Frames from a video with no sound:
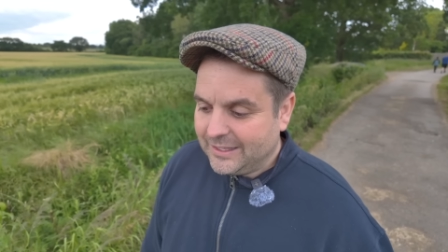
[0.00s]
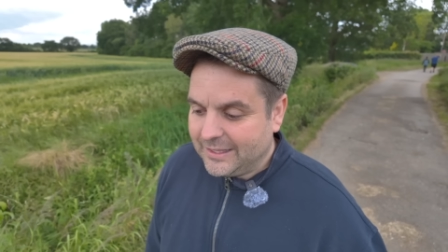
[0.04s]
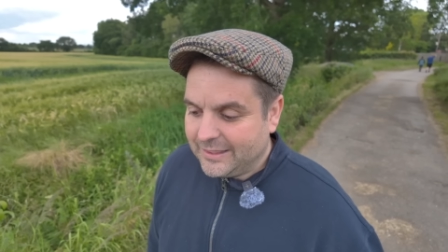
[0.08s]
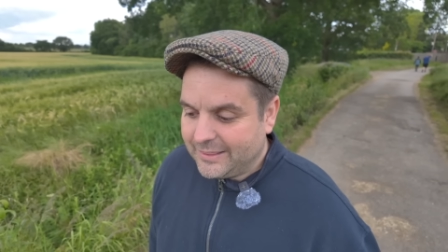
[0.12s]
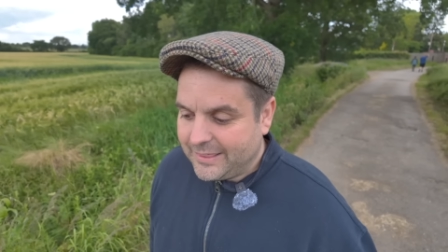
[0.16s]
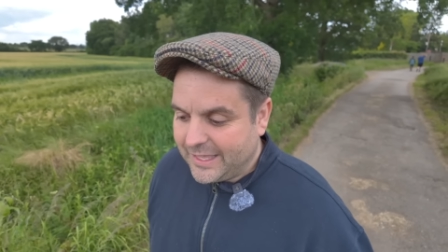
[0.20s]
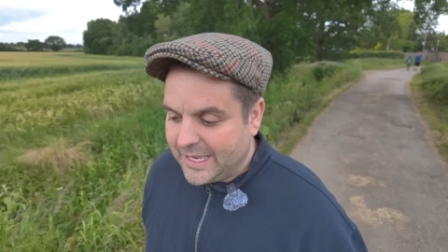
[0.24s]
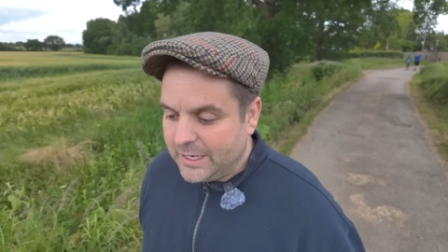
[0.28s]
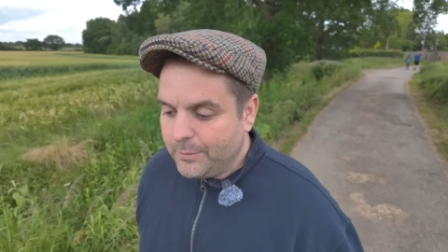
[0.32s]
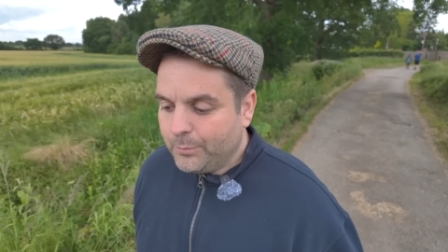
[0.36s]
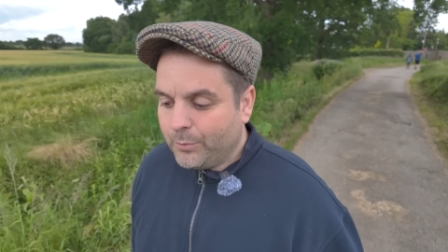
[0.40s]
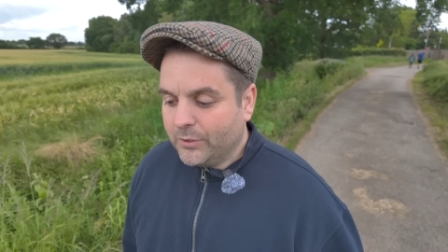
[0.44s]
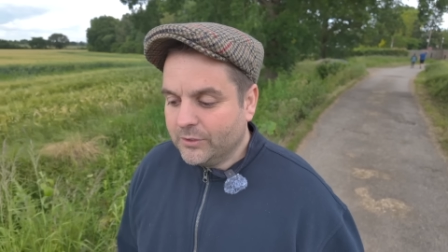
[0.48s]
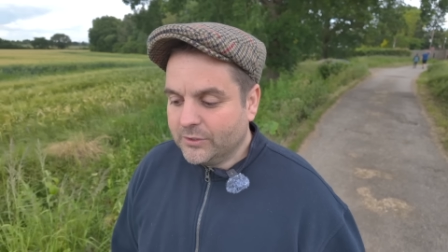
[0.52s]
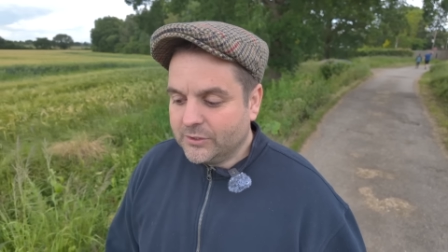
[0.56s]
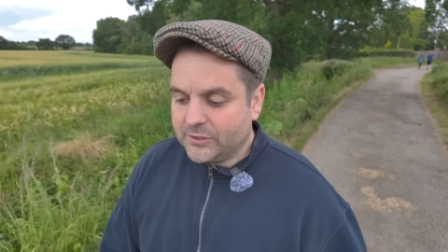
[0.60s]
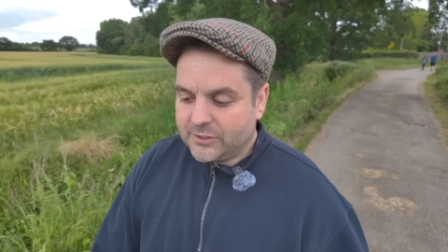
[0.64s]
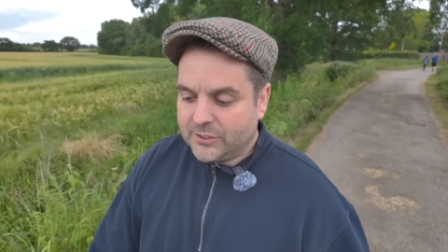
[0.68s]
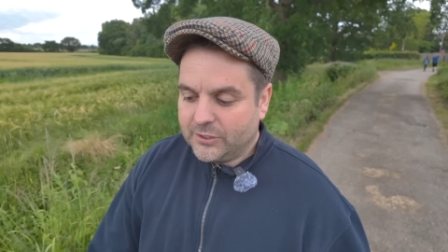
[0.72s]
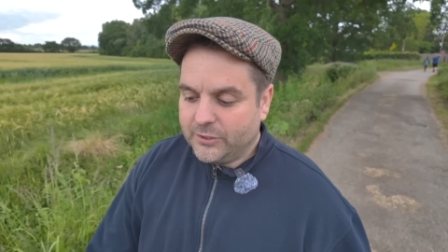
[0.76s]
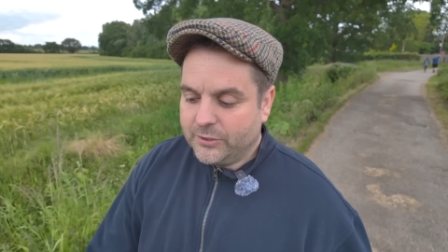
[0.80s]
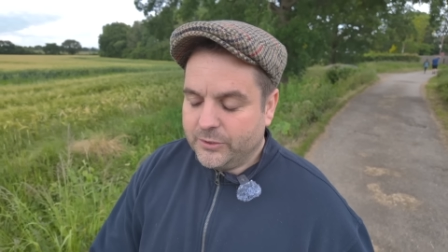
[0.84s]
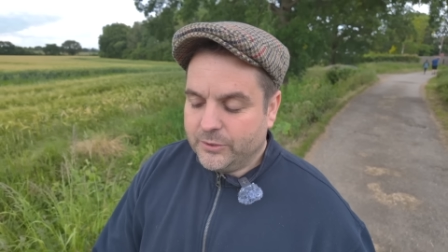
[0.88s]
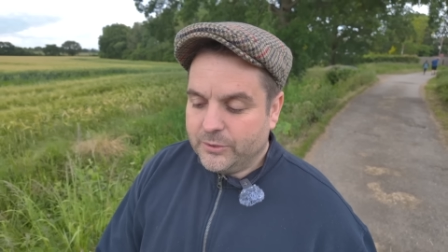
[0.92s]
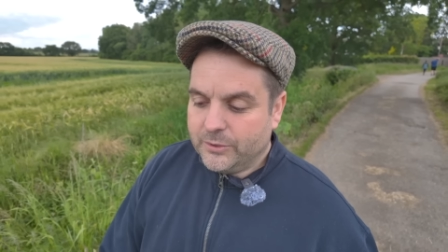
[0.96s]
they want
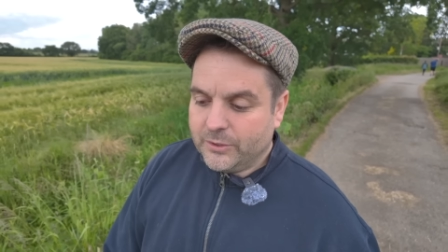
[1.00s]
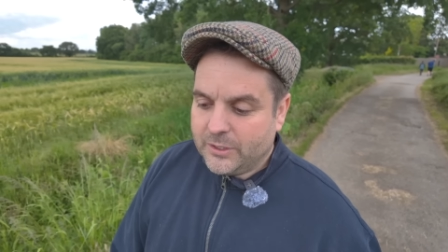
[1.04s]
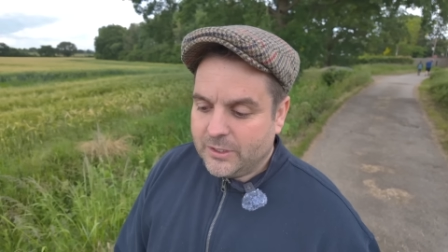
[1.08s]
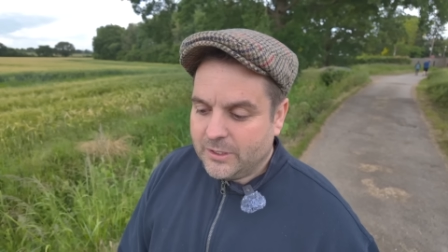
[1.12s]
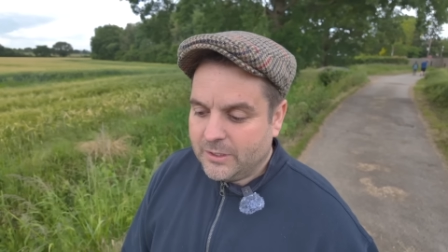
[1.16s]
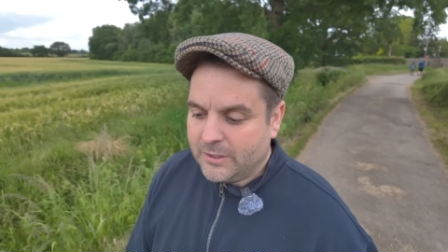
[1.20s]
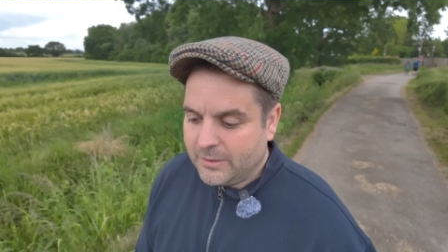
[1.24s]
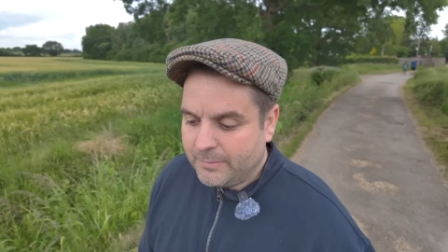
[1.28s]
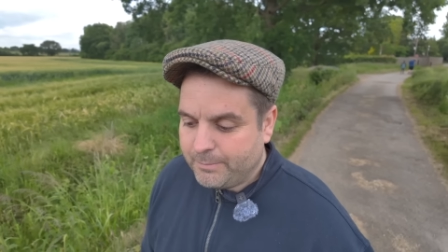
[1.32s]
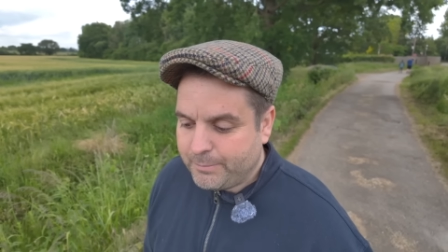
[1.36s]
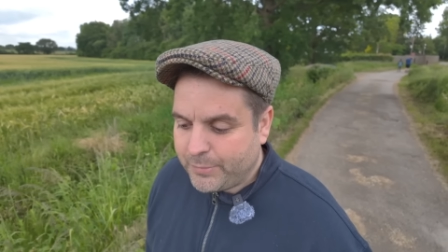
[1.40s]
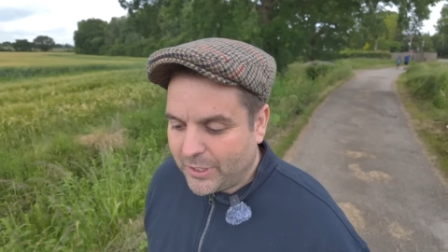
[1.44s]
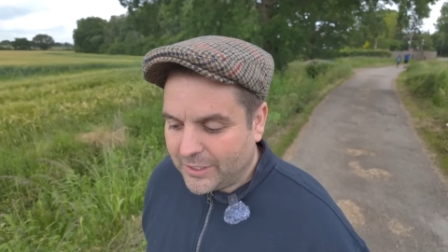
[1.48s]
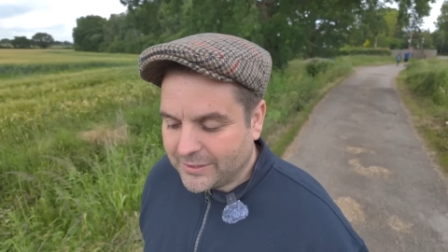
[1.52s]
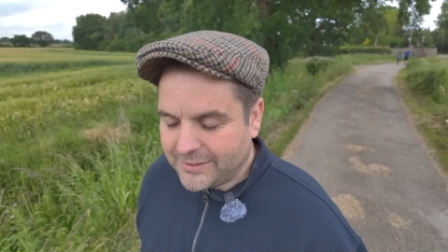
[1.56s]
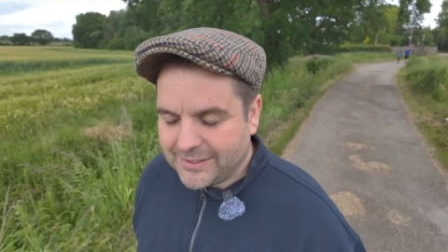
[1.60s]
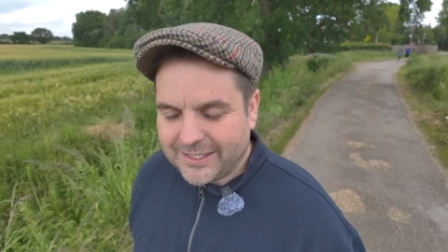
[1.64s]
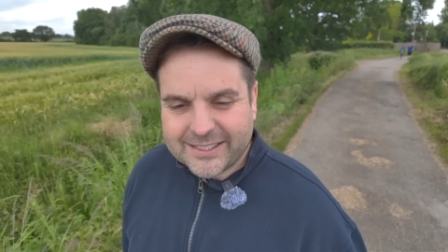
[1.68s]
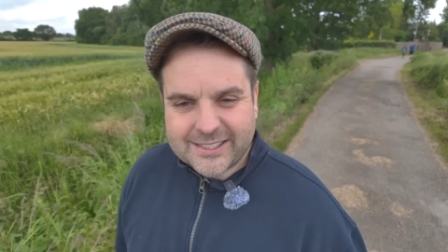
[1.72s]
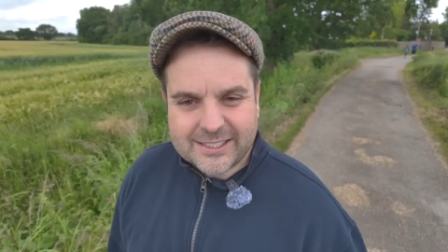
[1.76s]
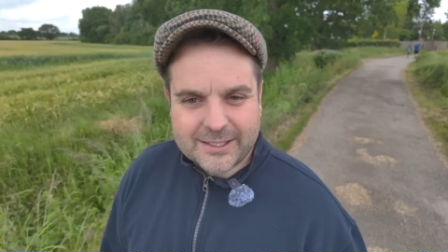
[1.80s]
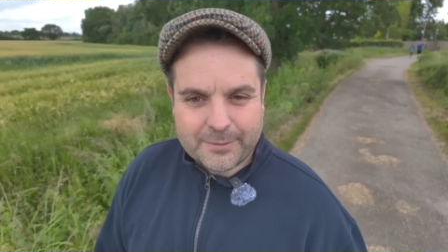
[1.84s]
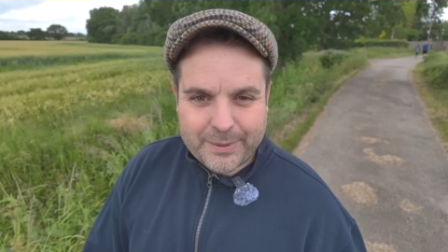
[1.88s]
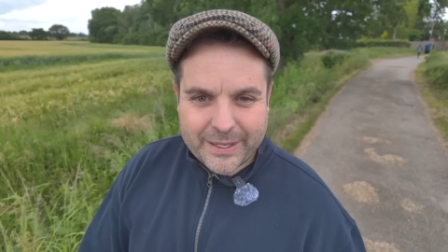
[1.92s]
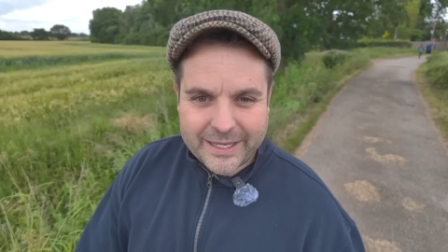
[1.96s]
to
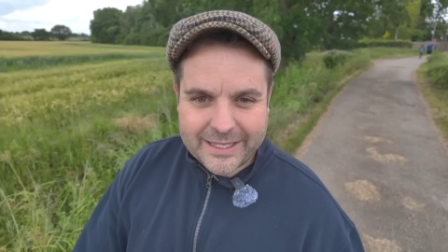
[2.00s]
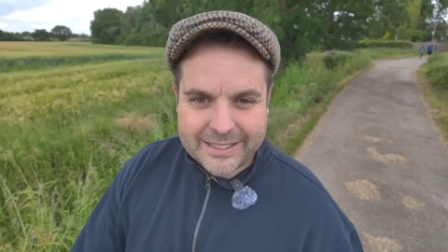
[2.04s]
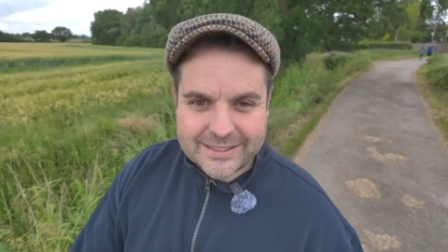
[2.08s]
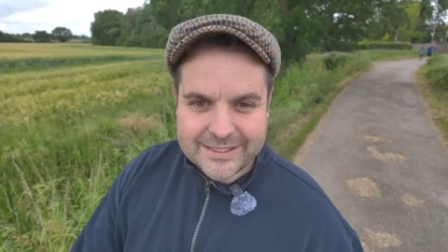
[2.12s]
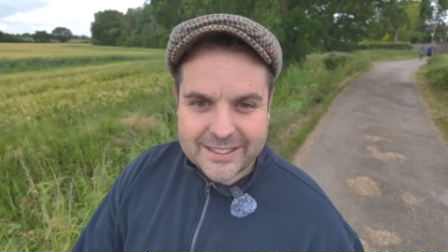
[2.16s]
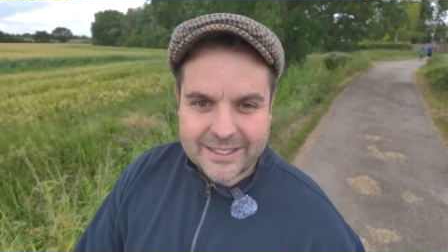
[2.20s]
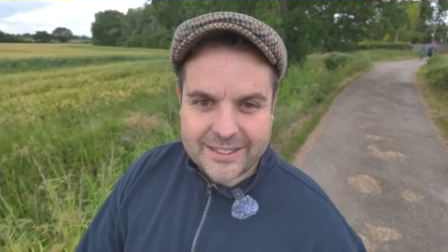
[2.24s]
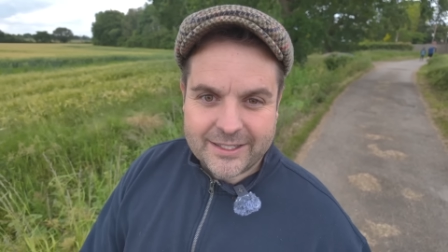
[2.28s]
participate